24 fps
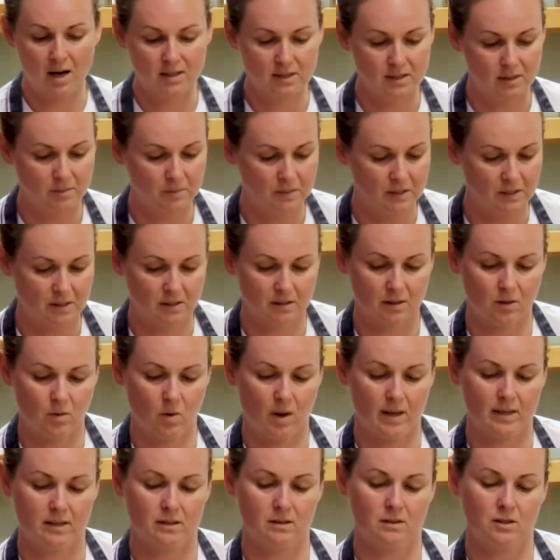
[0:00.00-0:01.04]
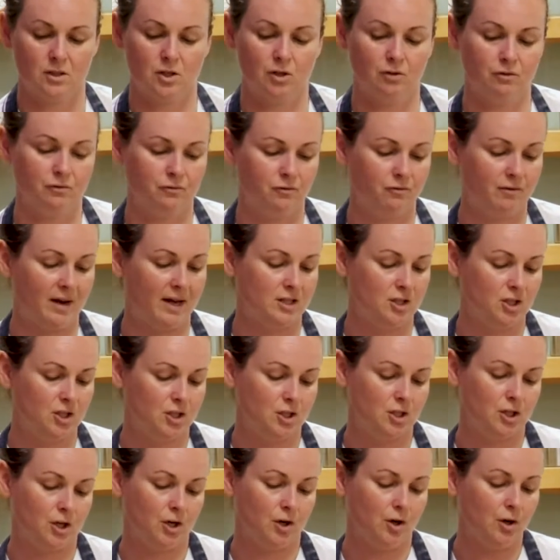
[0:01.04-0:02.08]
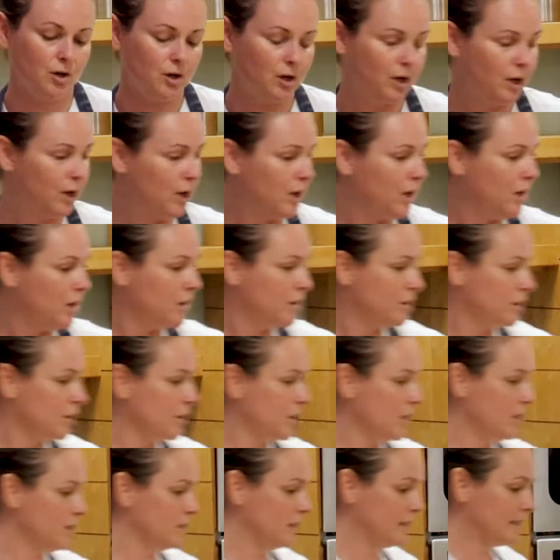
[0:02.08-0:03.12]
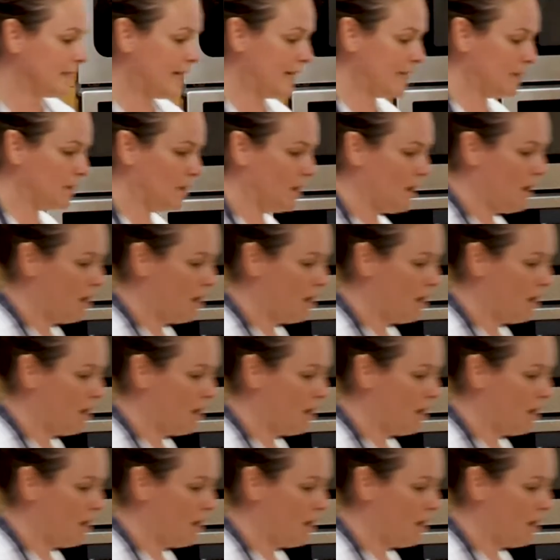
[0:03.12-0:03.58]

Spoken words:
parsnips, these are quite tough veg to cook, so these will take